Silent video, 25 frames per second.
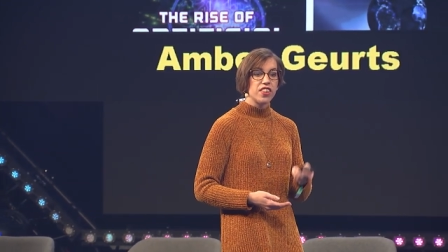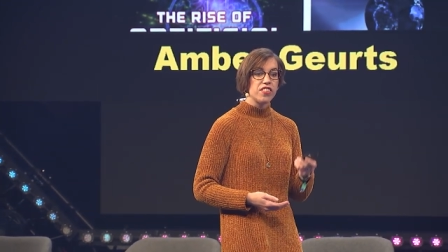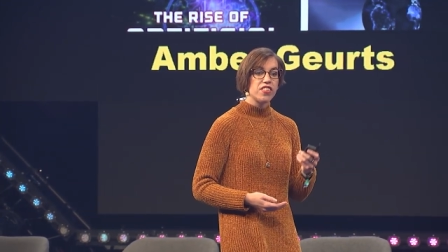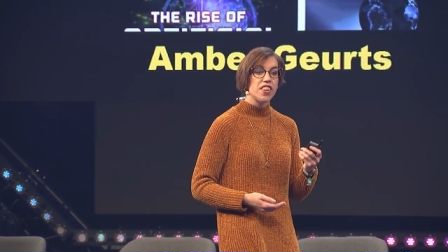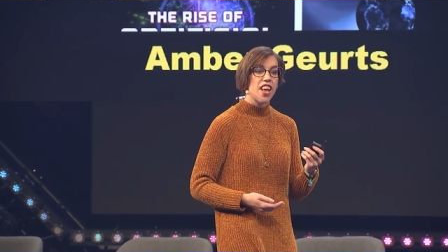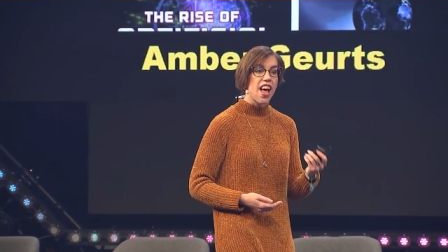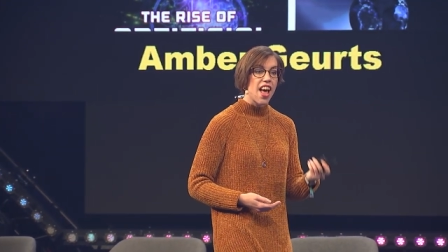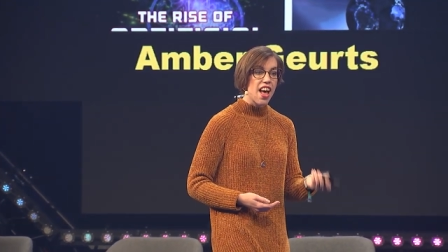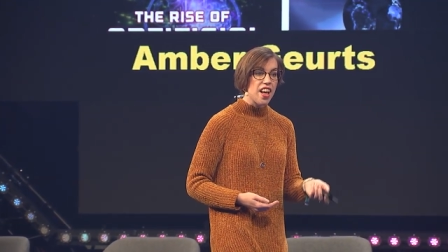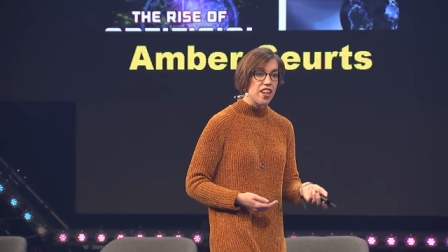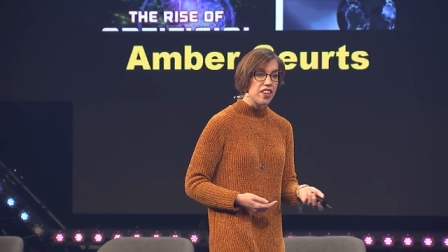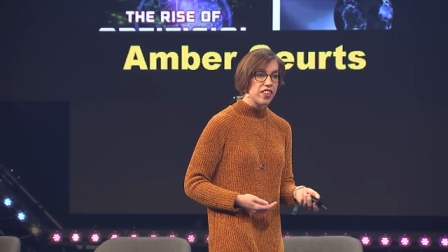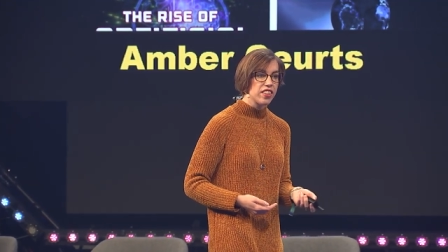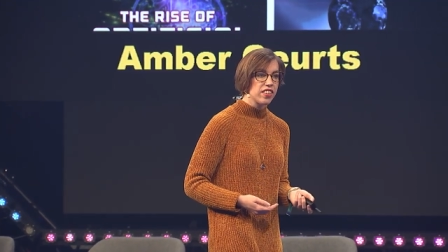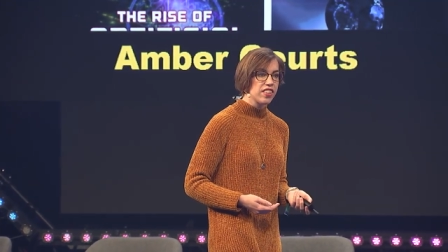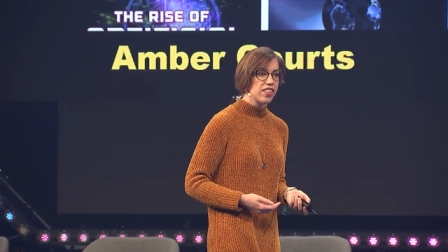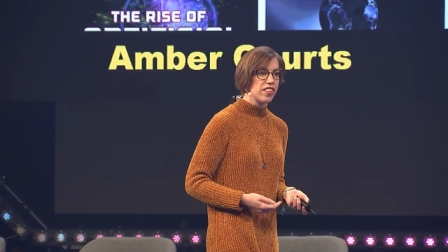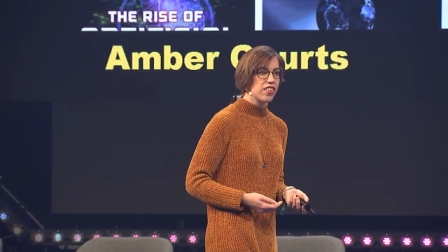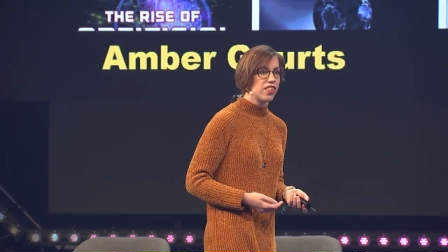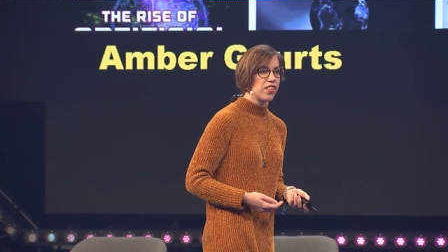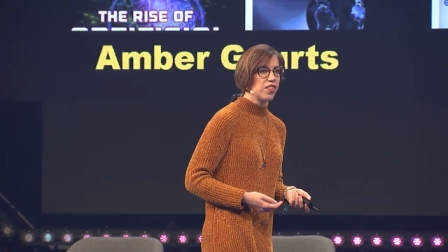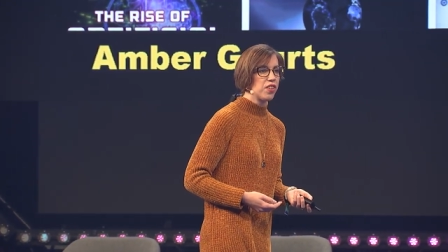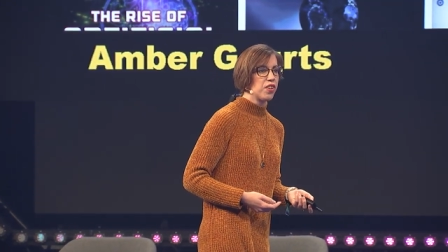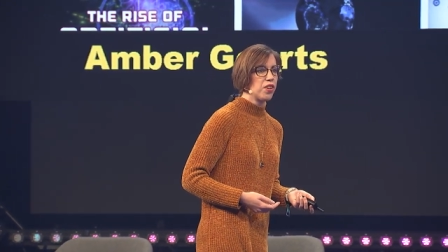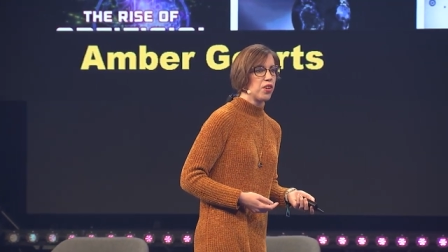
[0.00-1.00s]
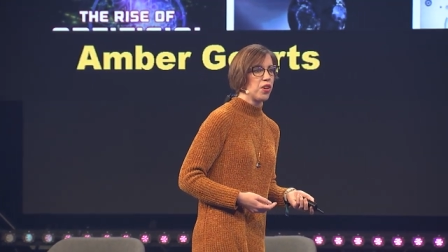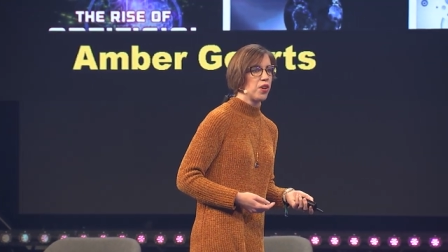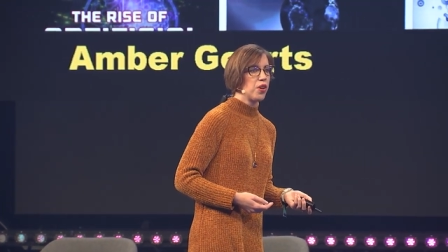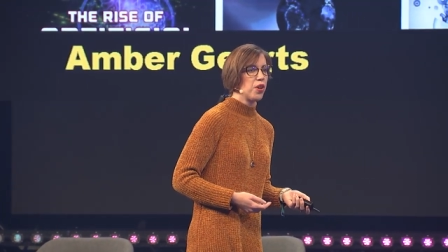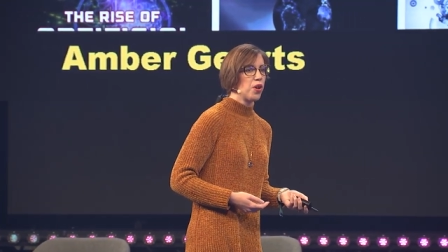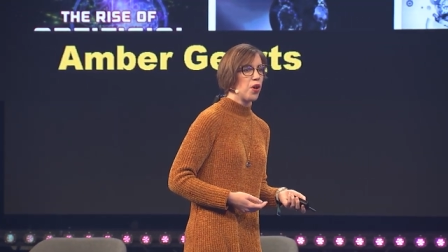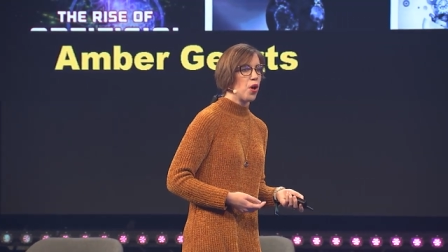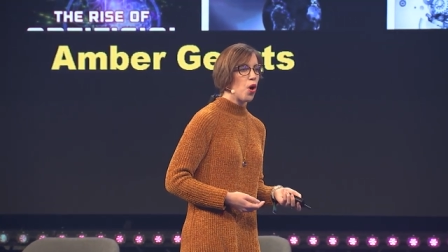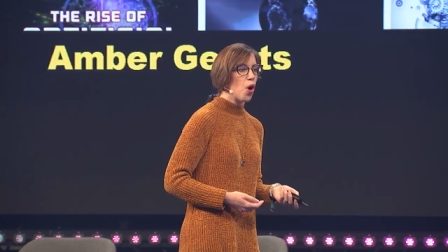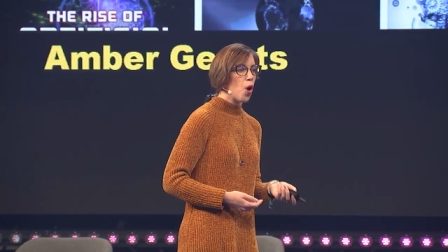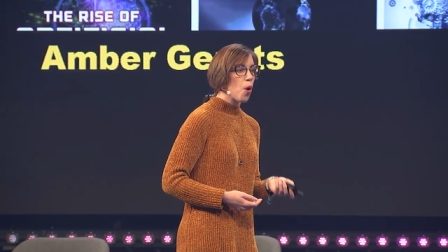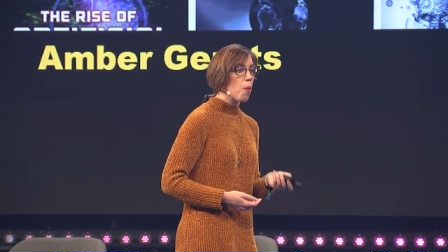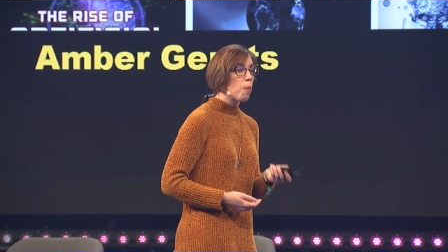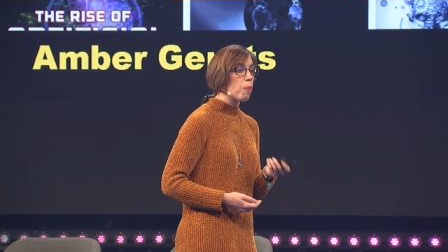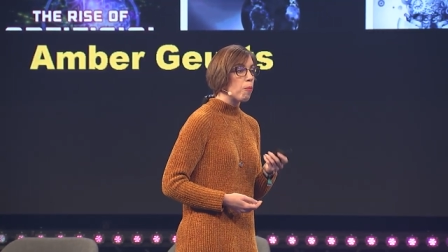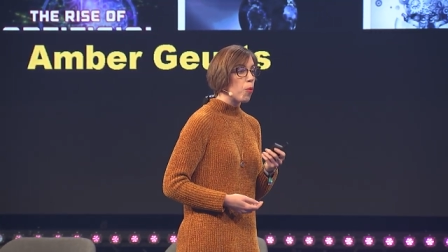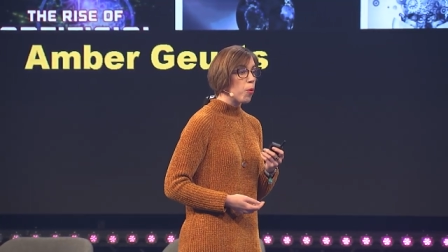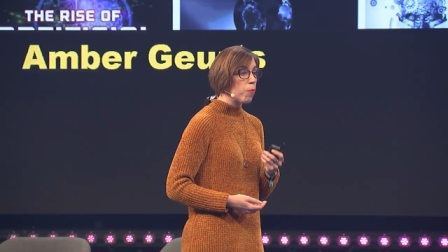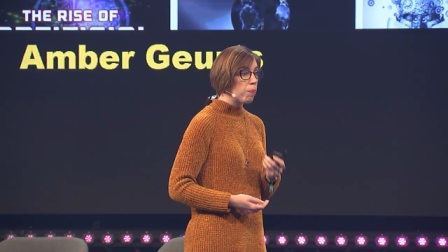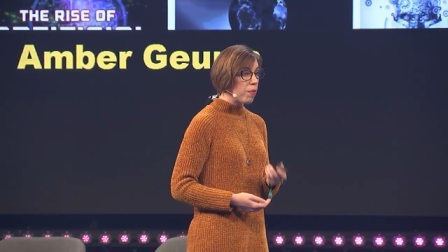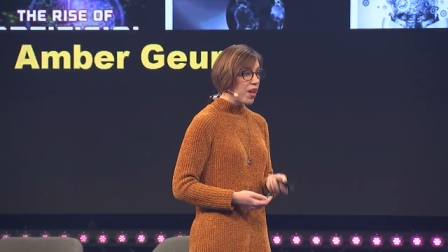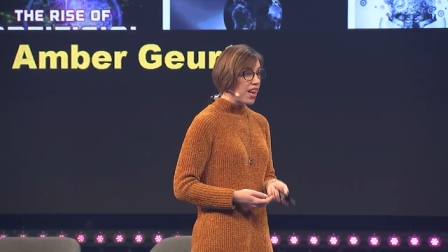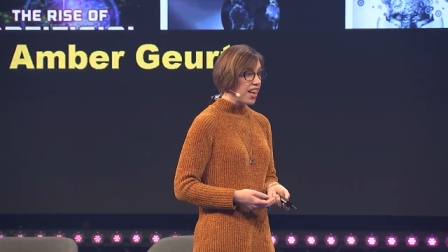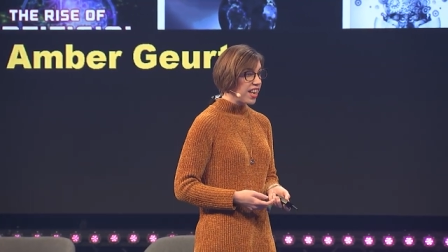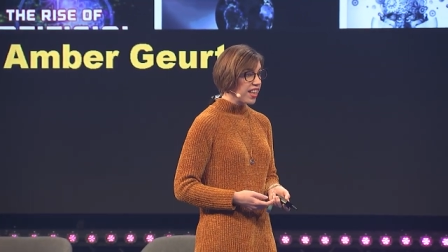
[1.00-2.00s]
as health,
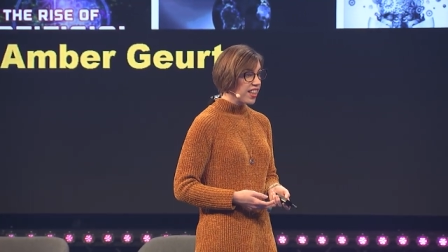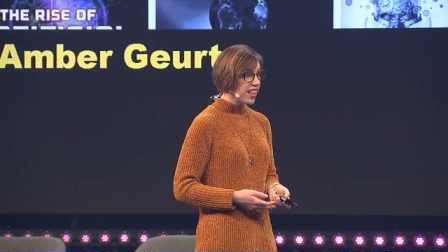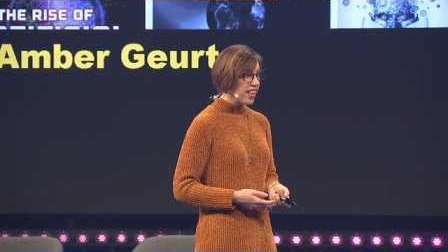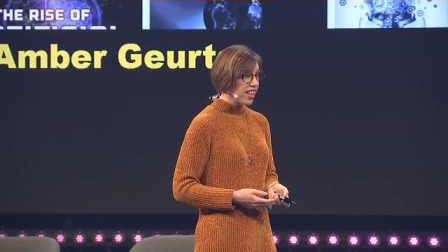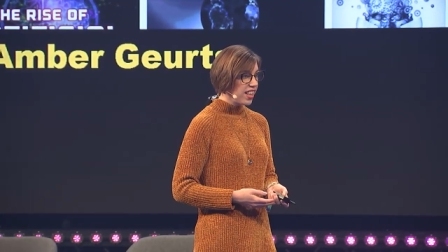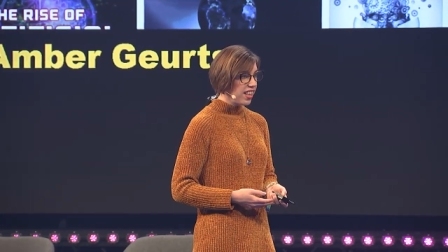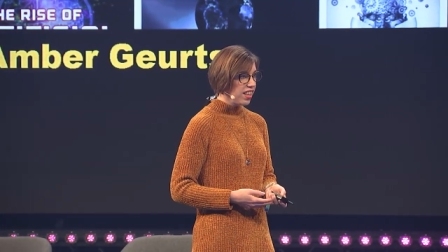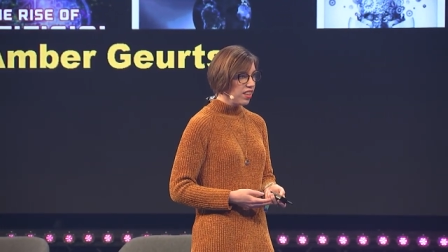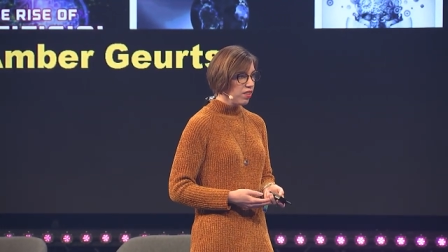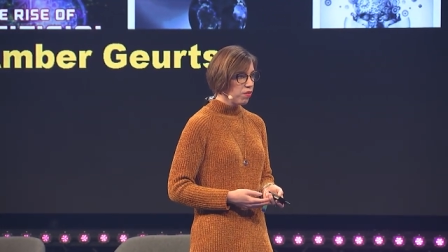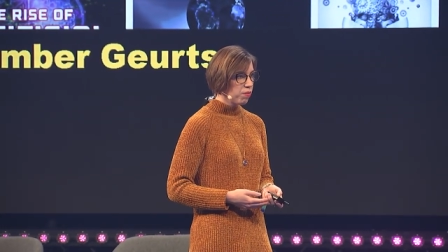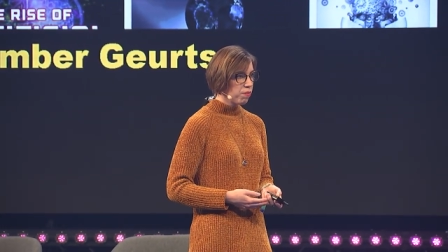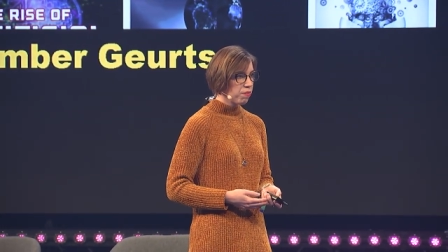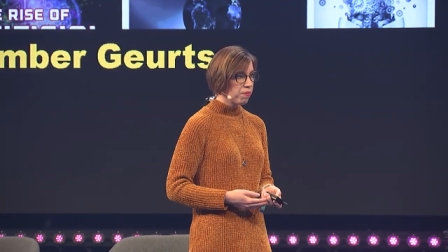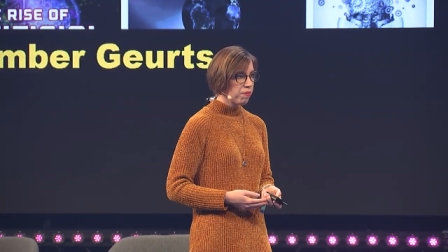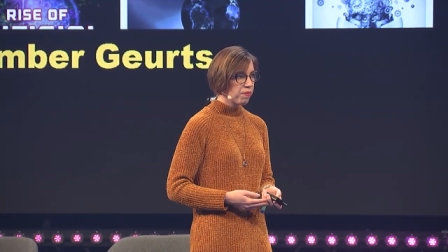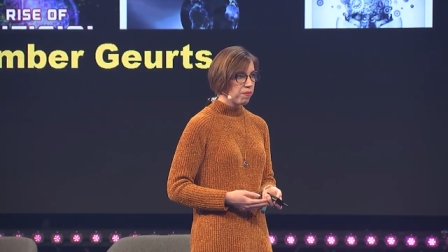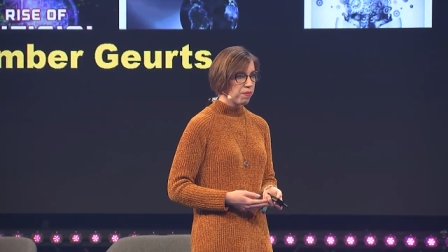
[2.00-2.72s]
mobility,